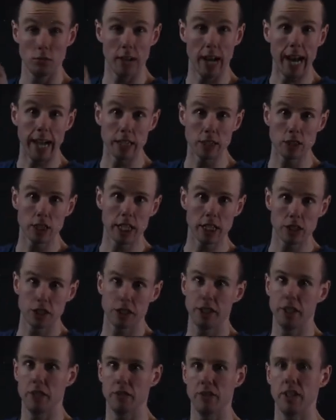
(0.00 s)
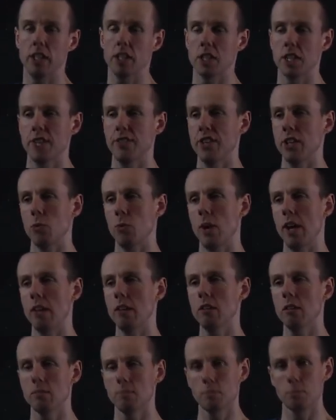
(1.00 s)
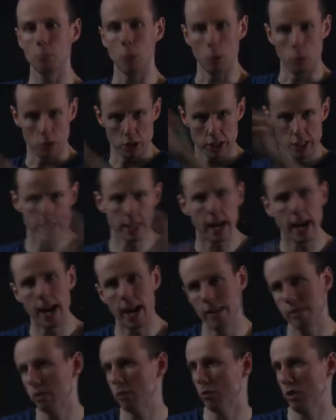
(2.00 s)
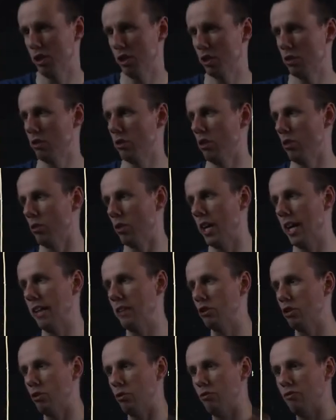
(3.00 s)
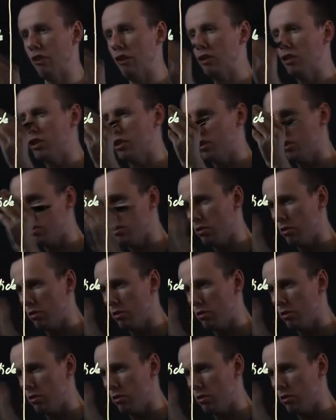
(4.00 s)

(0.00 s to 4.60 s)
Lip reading: Einstein's theory of relativity will, but we'll see that afterwards. Okay, so first,